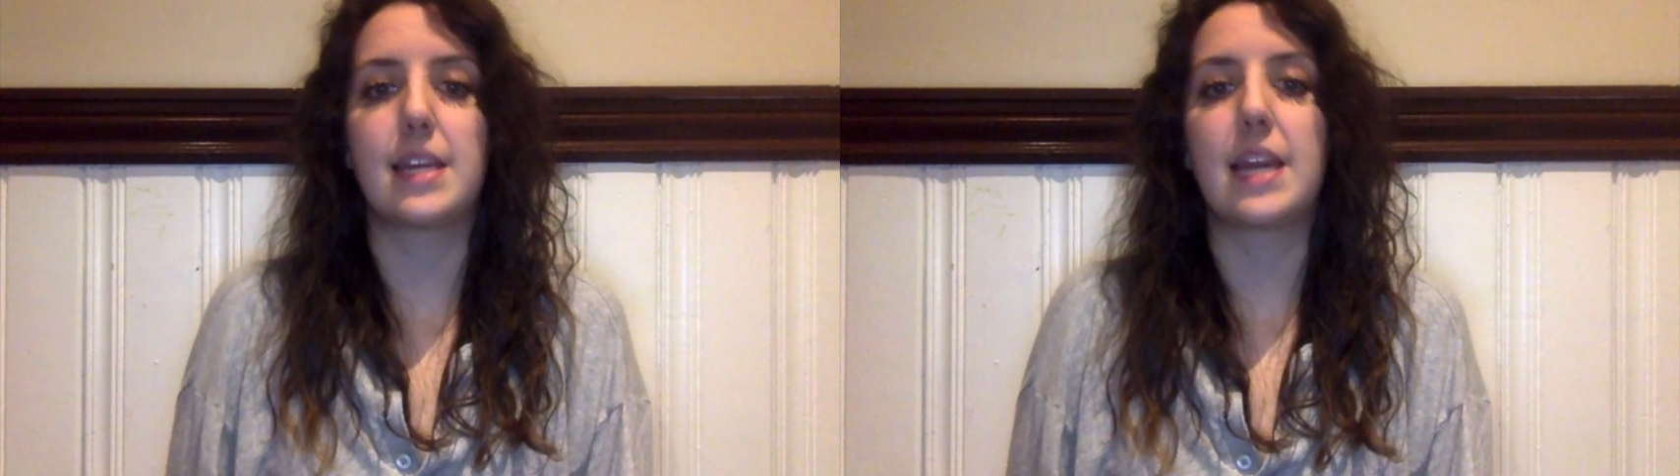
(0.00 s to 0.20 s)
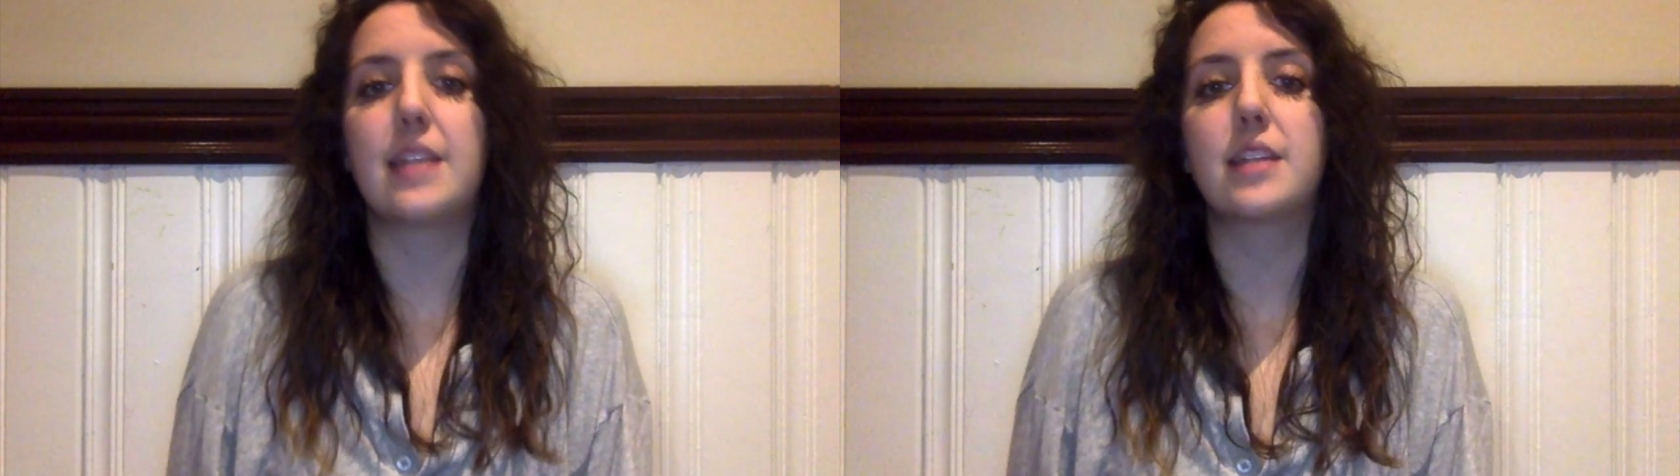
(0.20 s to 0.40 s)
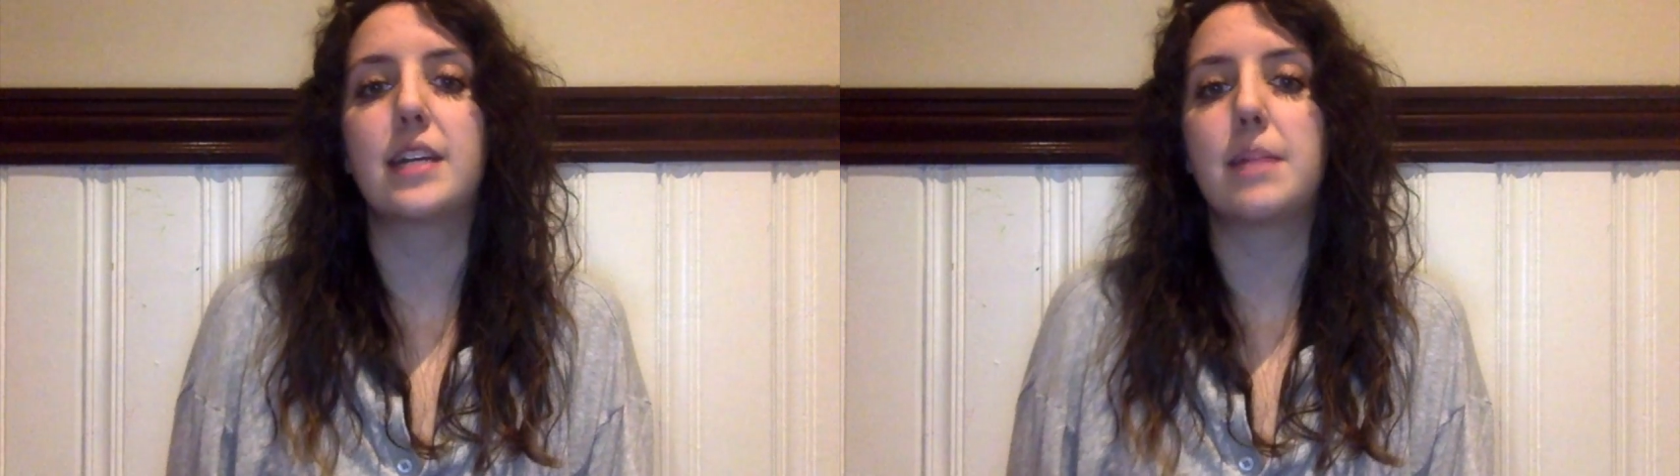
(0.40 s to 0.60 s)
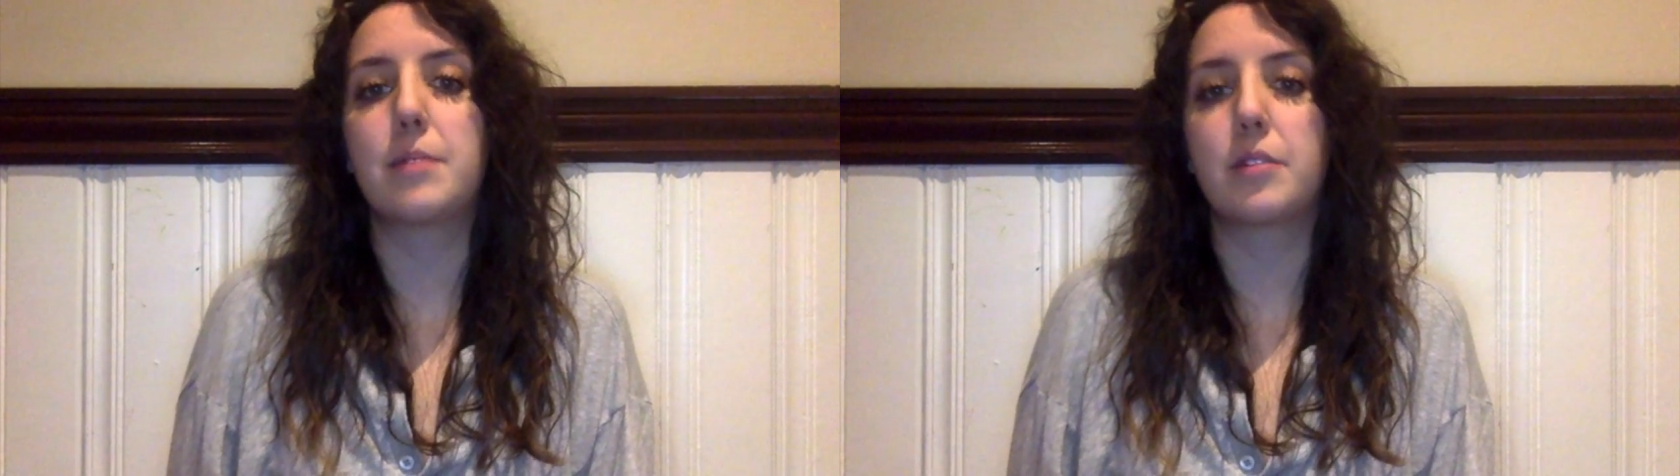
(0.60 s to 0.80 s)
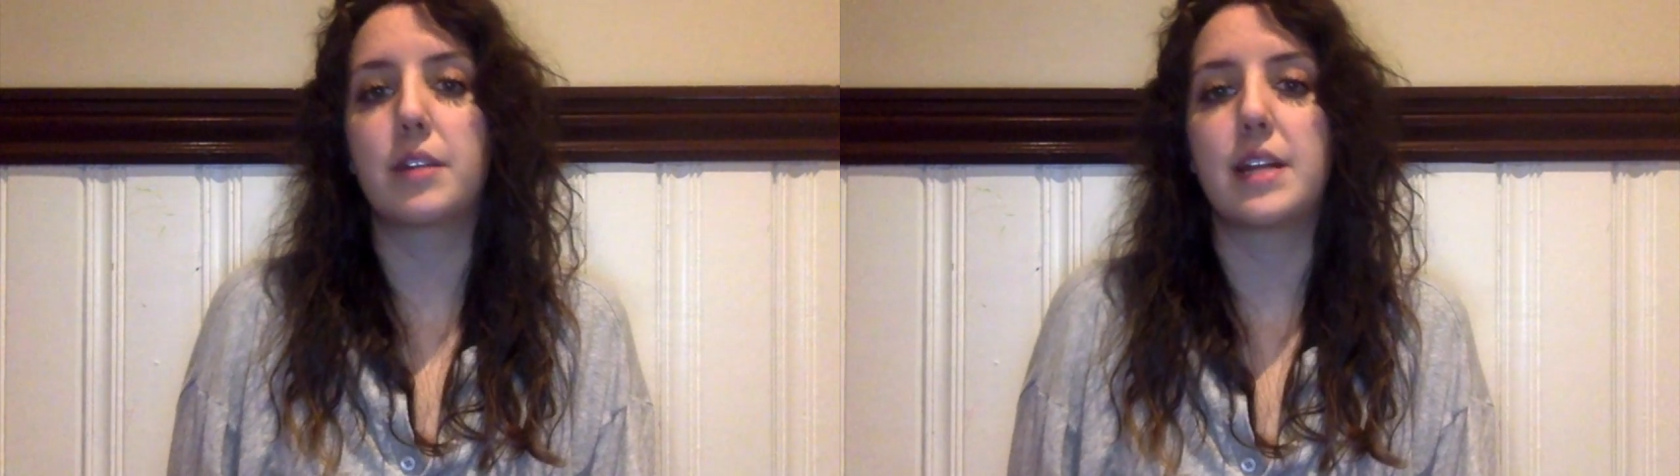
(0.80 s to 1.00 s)
the
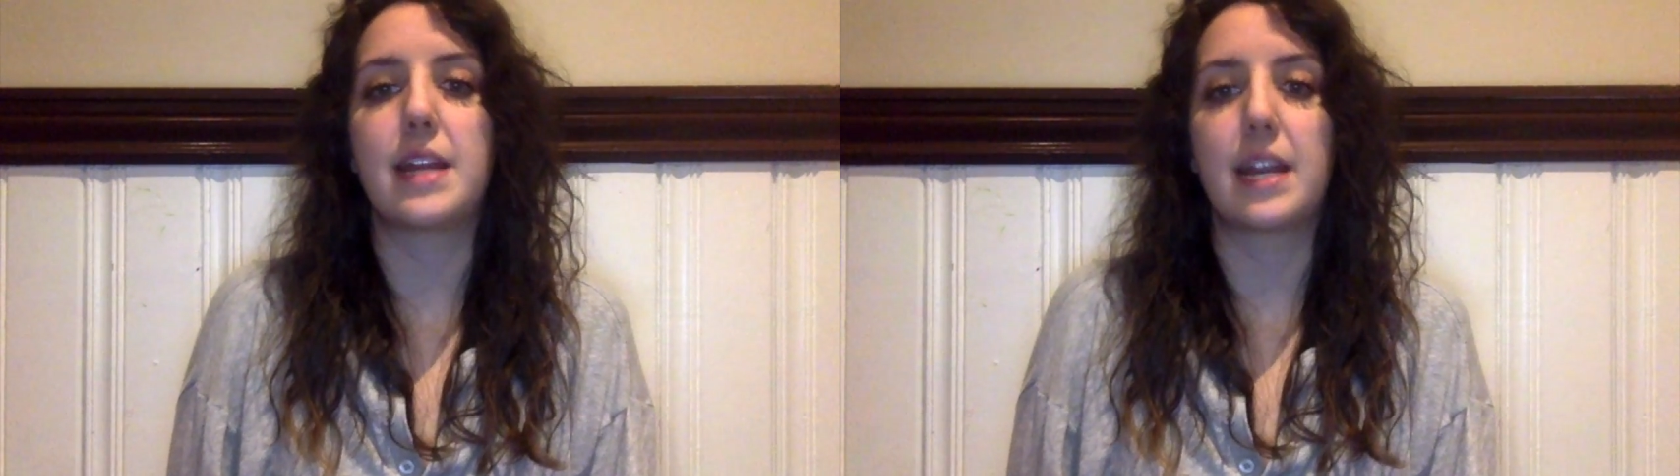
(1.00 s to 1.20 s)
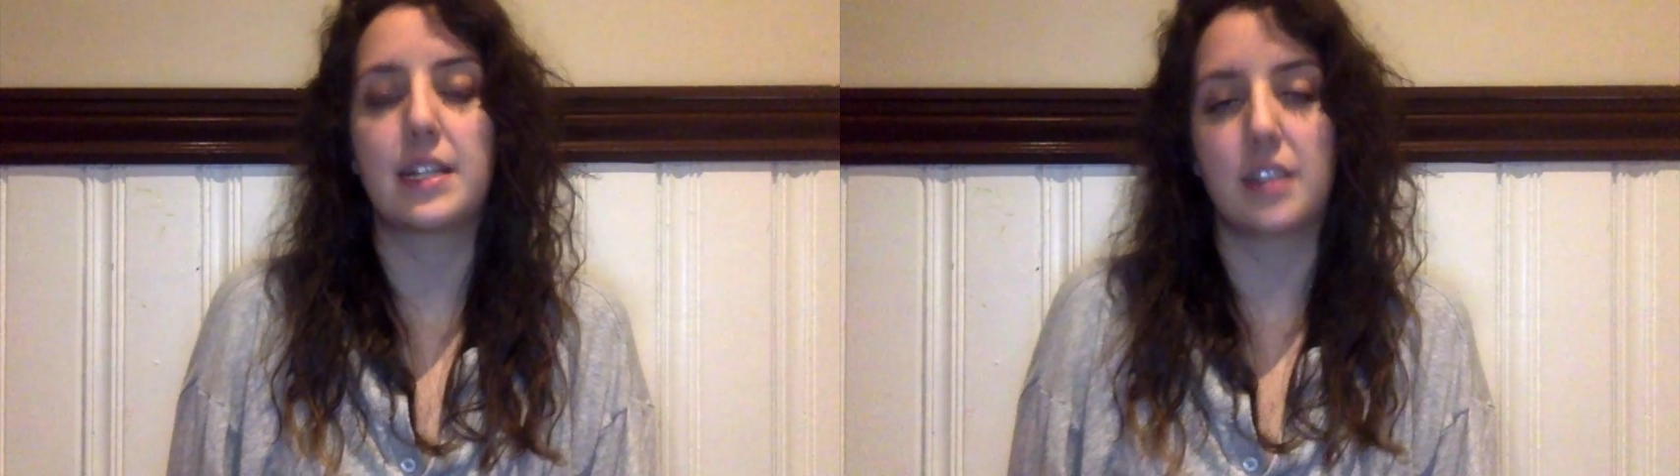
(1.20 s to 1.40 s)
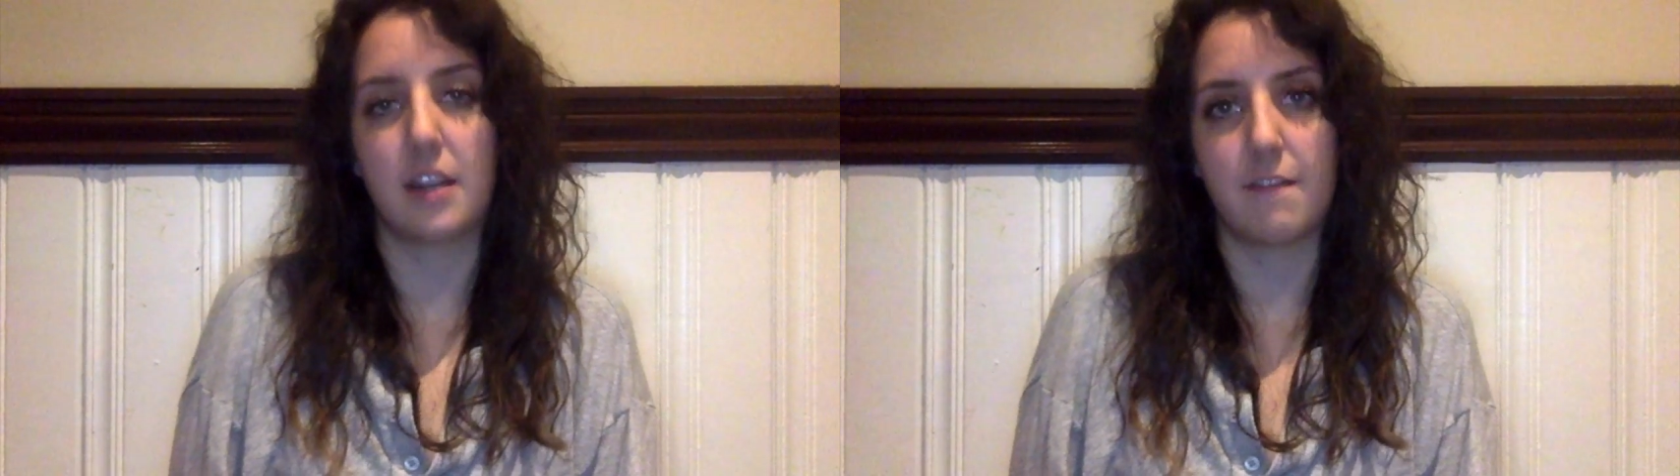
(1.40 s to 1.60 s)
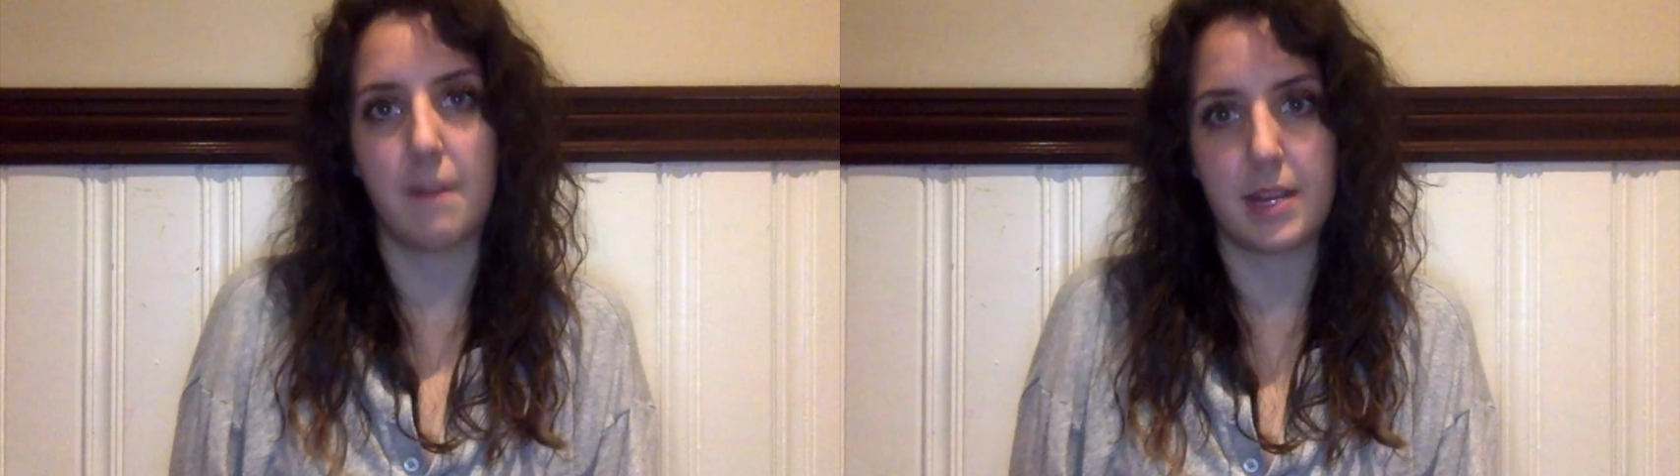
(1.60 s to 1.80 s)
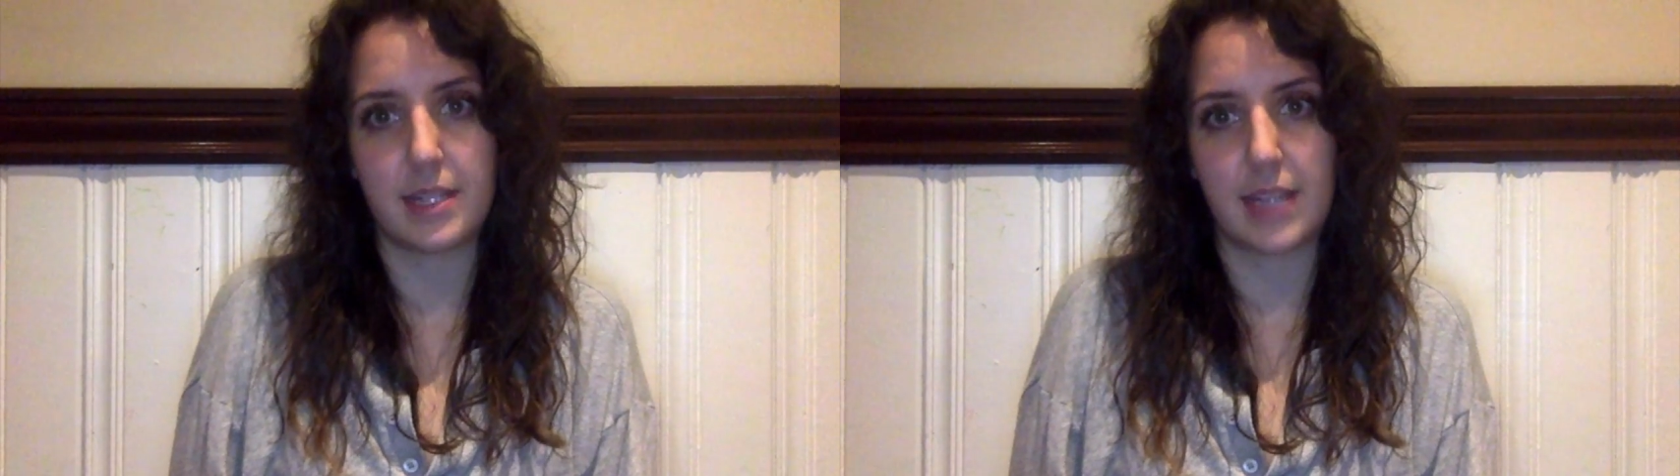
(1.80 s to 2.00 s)
anti-immigrant and
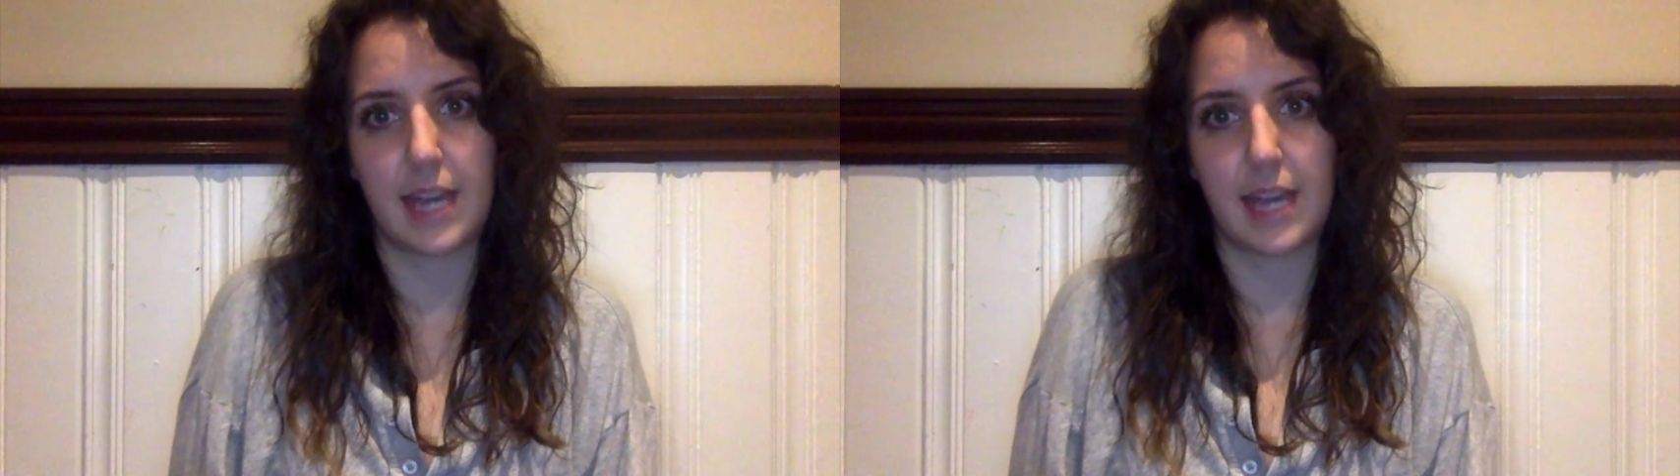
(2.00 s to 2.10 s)
anti-feminist